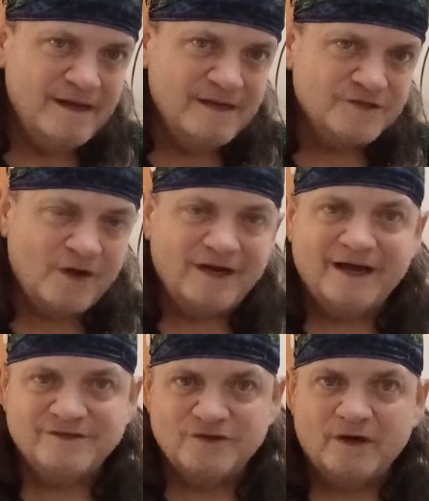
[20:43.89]
So I
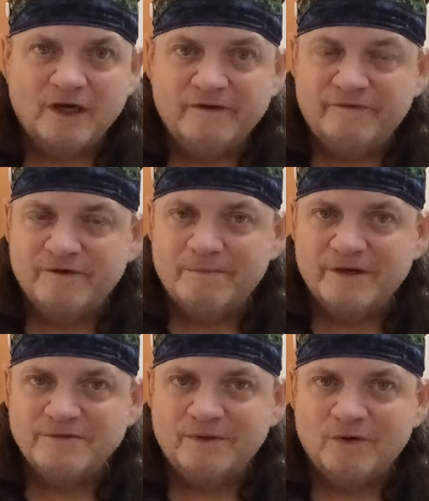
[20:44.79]
like started looking for the
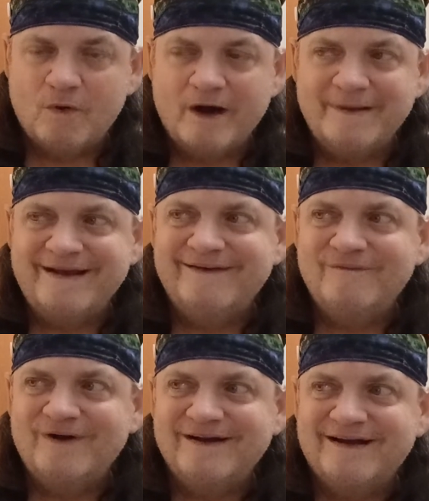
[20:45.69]
principle quite a bit, and then
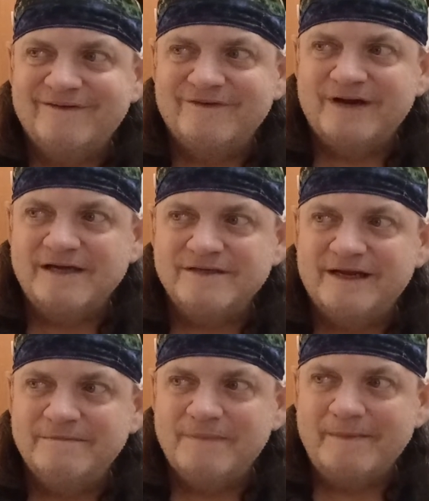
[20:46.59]
when I like realized I
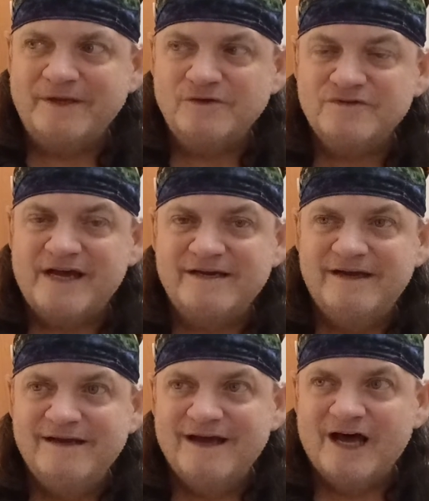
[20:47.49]
maybe using that
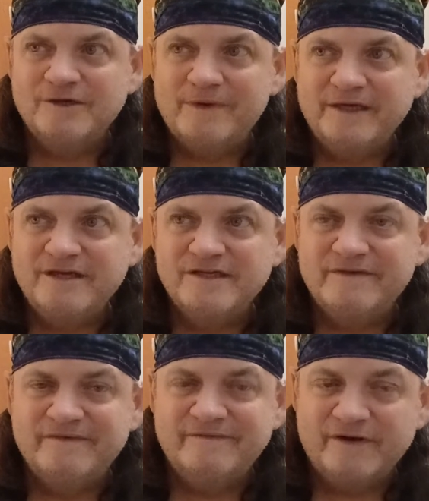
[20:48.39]
algebraic test
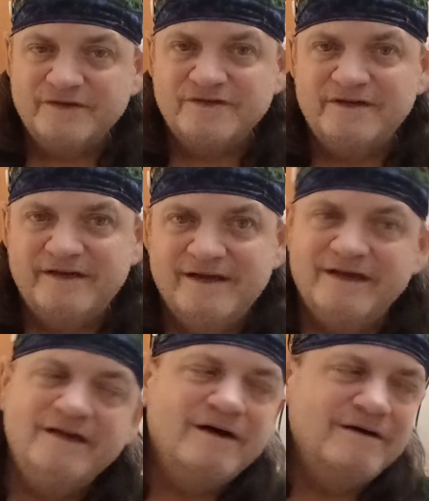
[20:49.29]
of inversion,
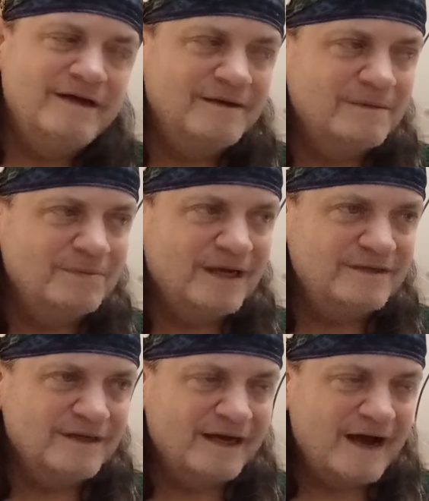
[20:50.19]
and applied
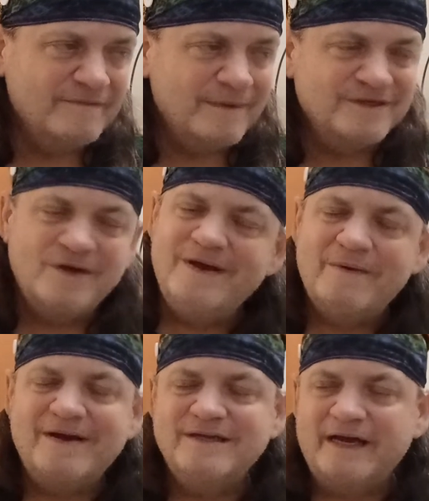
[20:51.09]
to like alphanumerics.
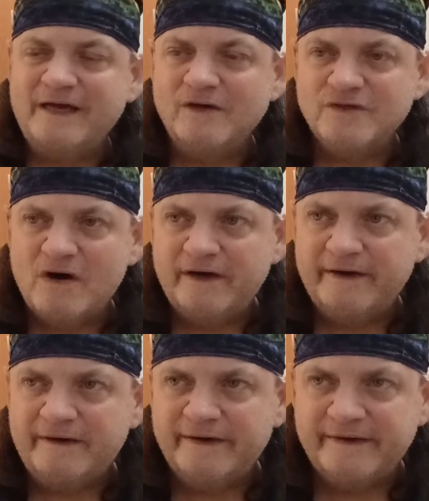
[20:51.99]
Anyway, it like goes on and
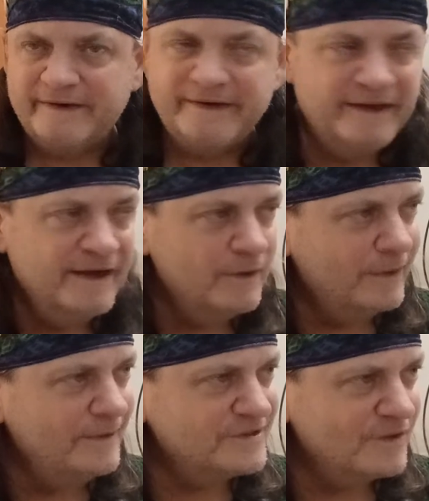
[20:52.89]
on and on. Well,
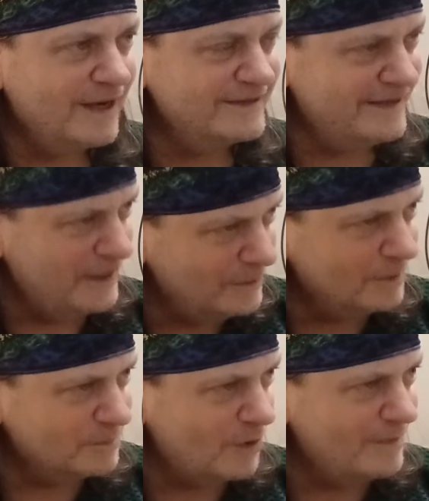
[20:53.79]
anyway, so like the equal
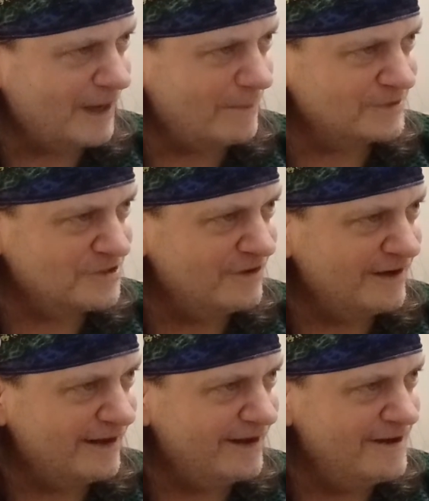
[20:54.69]
employment
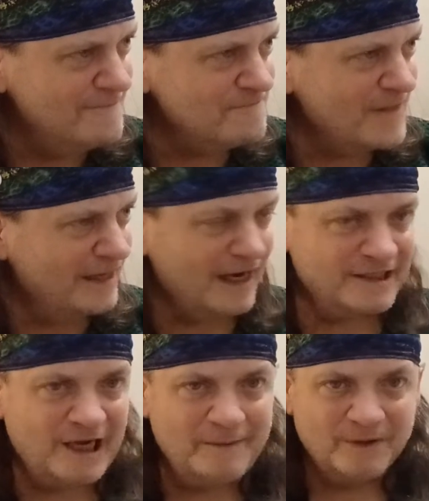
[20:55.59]
opportunity and like
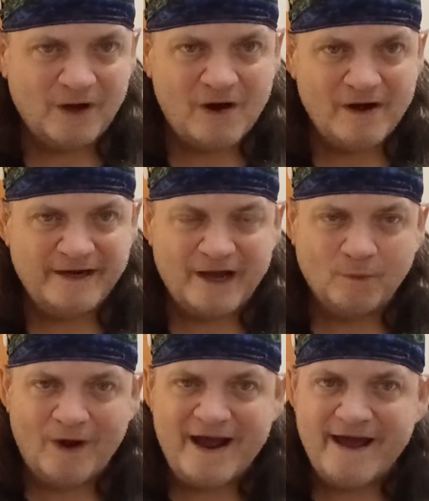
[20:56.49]
labor law in that
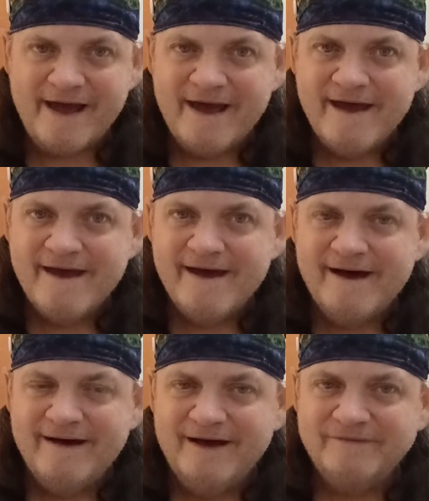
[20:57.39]
way,
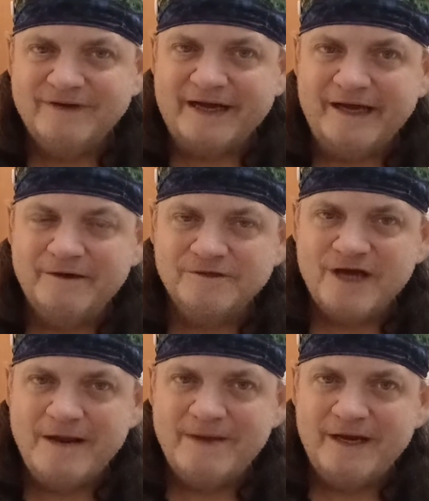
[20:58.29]
like
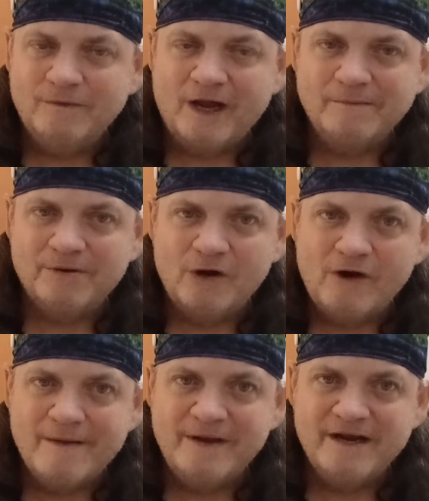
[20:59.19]
entertainment and like
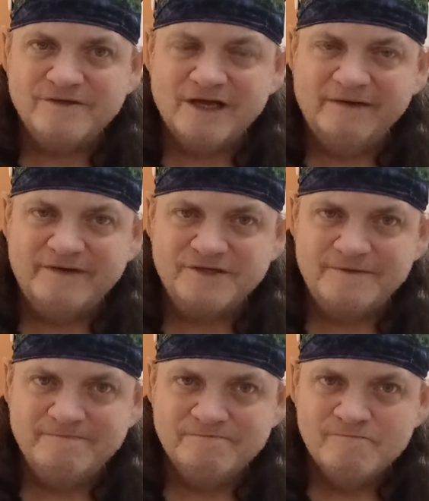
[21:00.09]
programming and
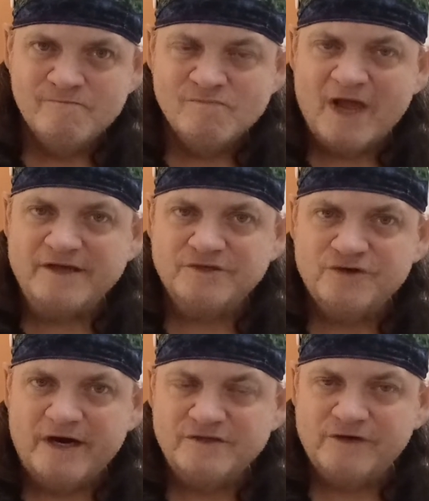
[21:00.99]
television as a
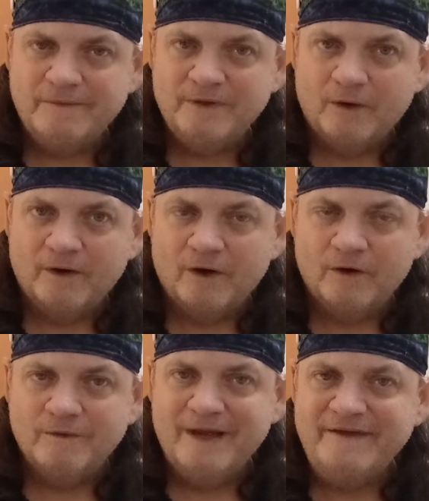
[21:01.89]
transcript
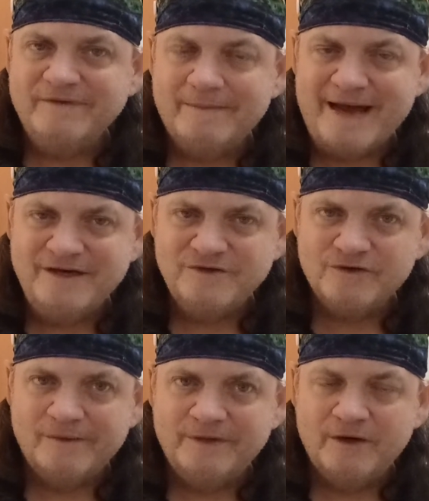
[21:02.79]
or even a
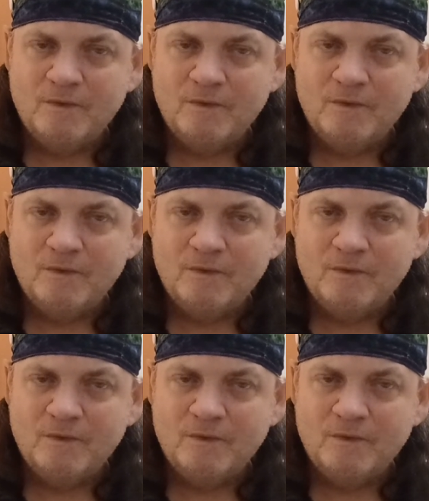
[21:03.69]
manuscript in a